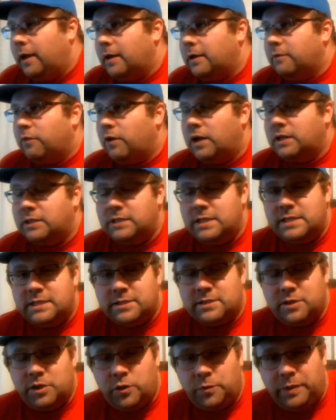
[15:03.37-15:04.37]
Frosty the
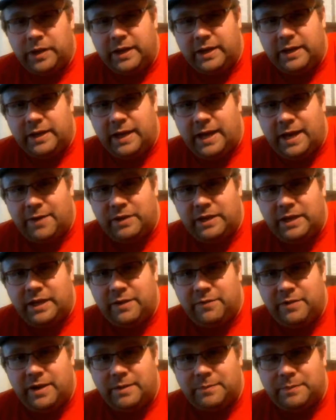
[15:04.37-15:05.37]
Snowman, having
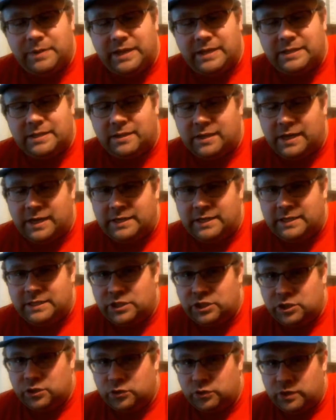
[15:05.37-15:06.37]
given up delighting
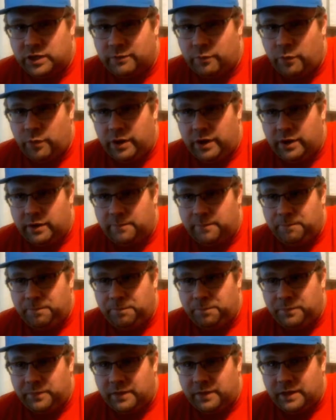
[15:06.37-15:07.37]
children everywhere,
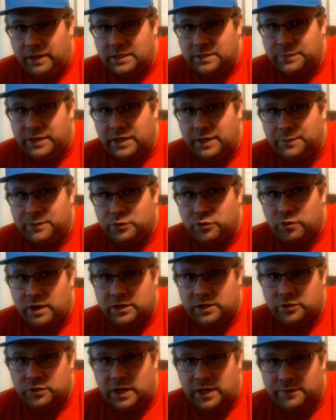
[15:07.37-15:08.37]
has become a
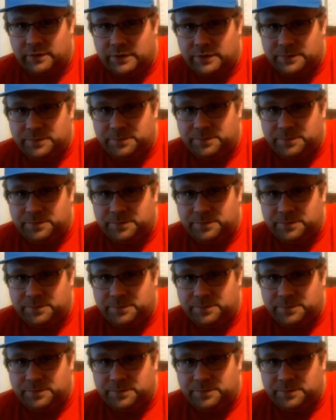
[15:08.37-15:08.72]
truck driver.